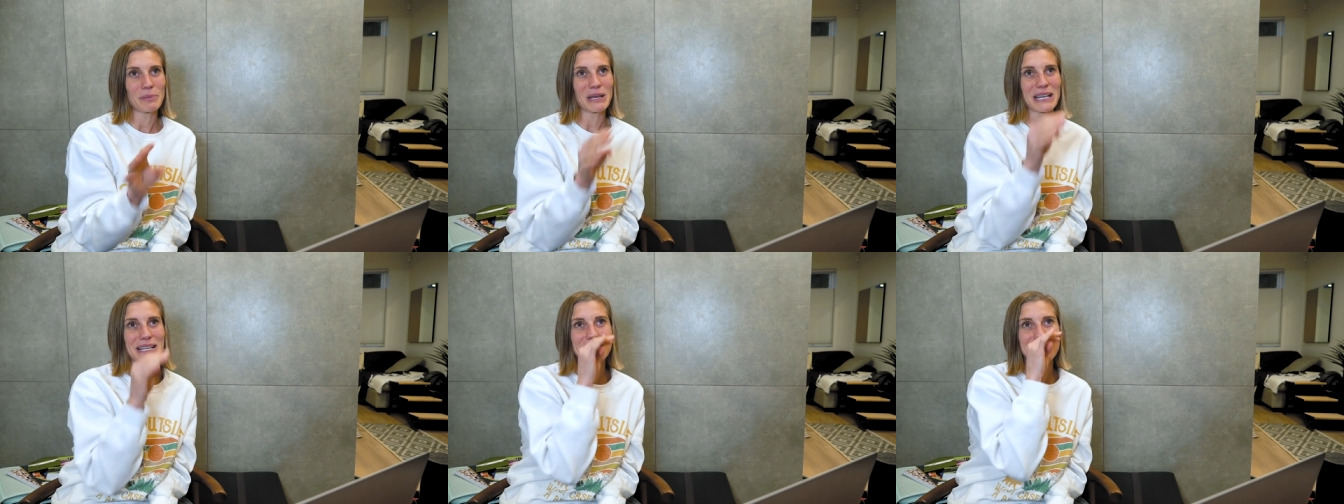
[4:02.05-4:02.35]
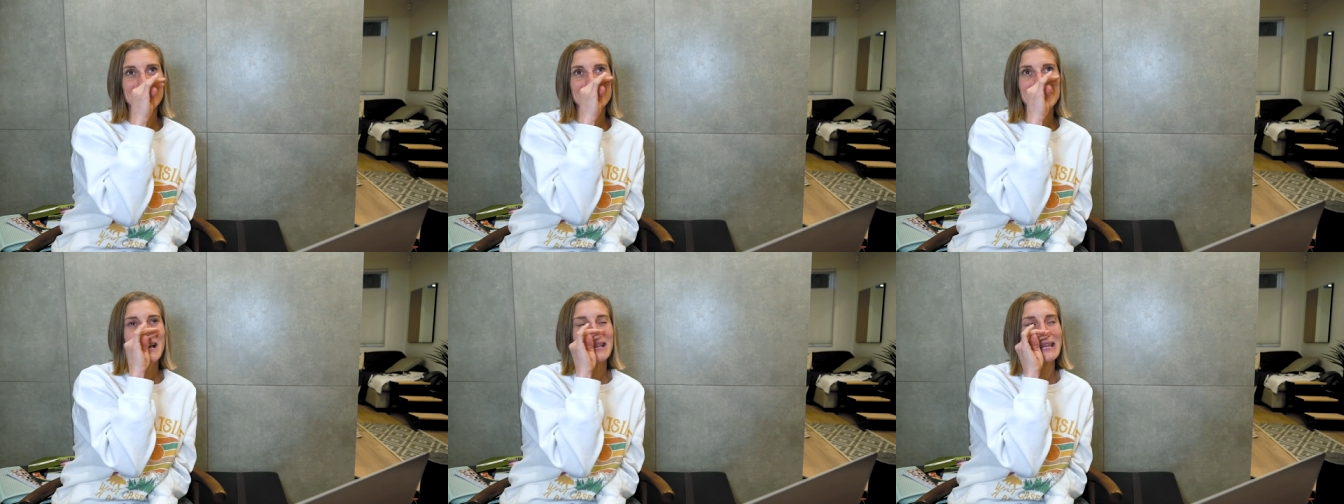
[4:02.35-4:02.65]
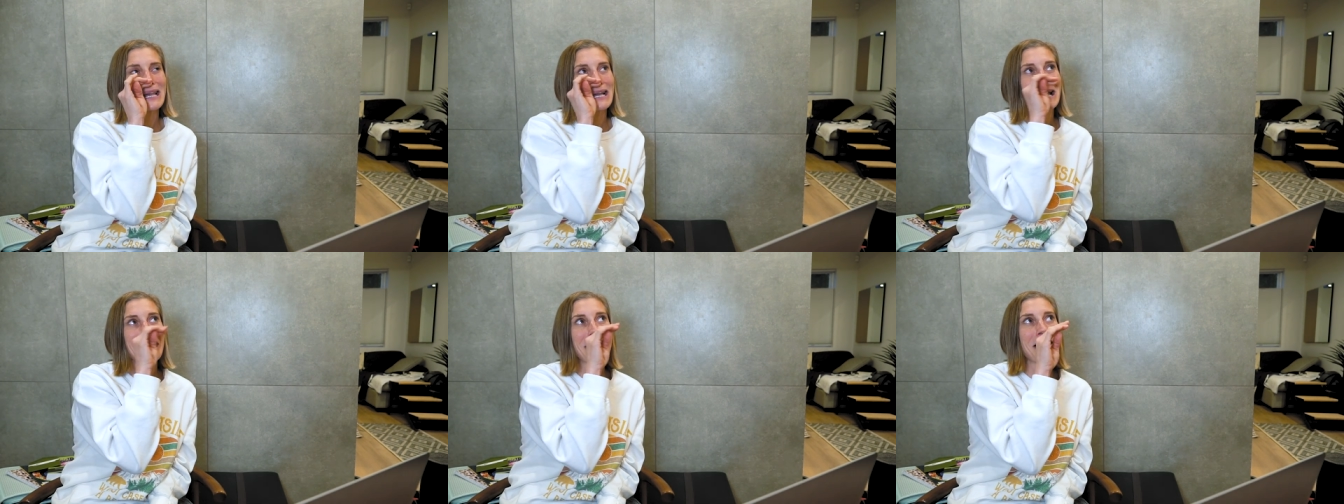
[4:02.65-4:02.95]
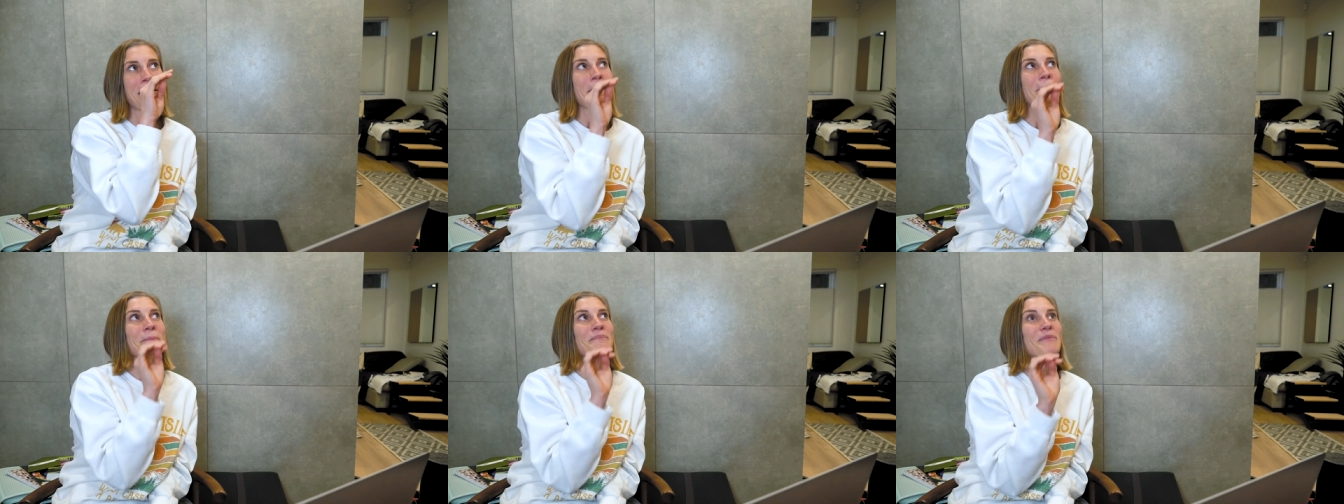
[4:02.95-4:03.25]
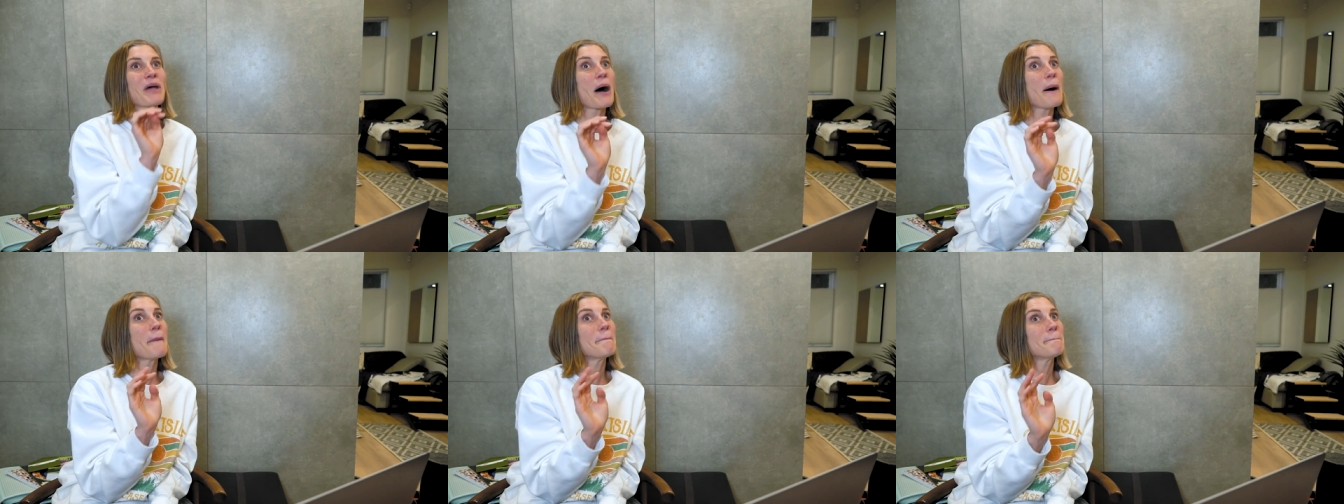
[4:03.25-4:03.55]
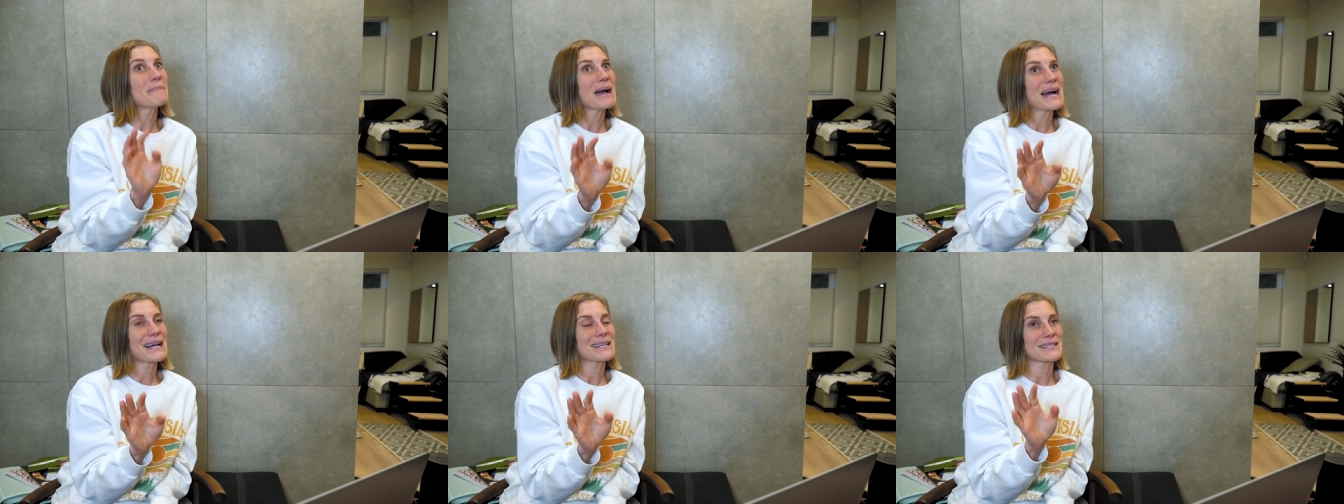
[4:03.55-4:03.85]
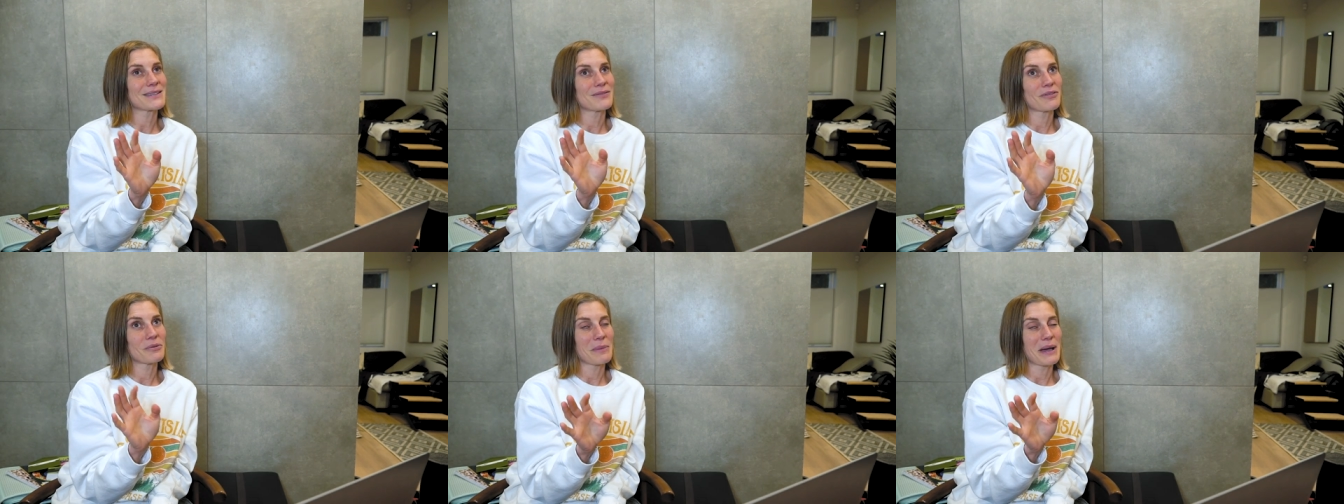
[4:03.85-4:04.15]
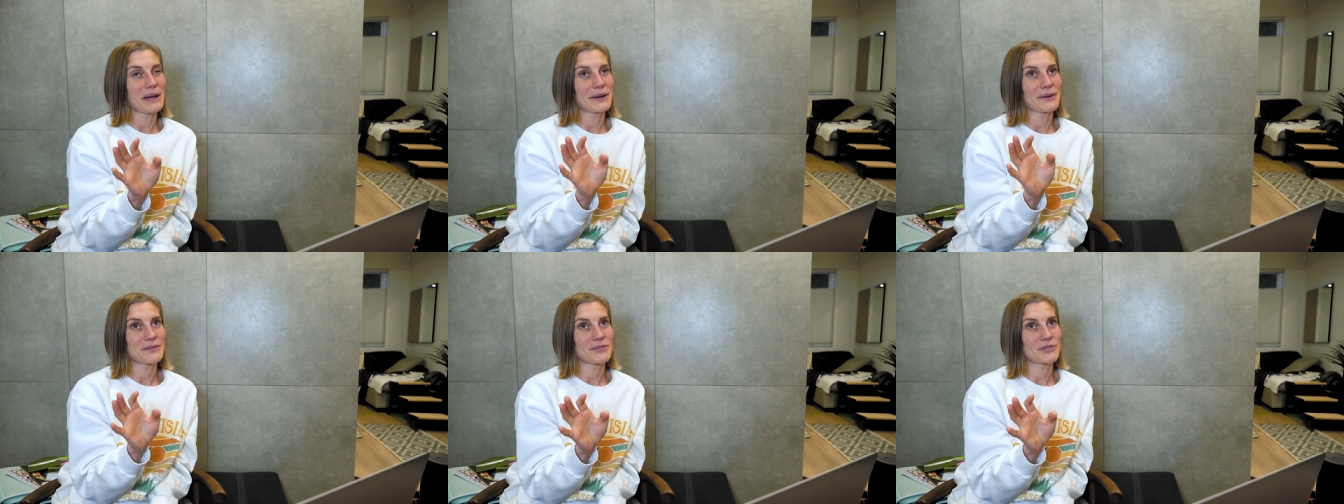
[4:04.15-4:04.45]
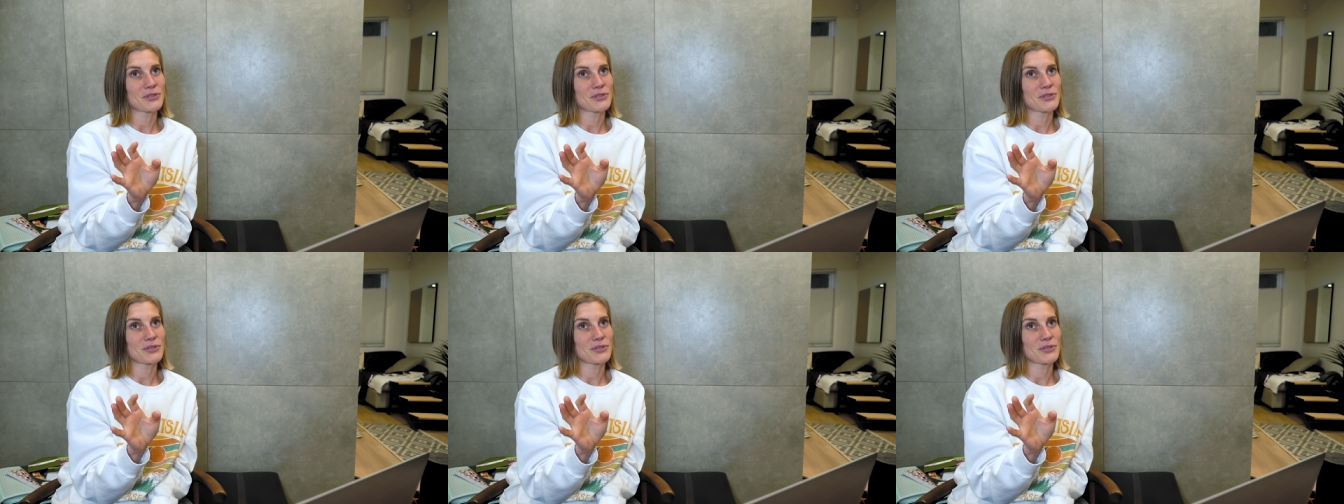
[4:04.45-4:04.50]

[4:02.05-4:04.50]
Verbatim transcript: because he's got like a massive amount of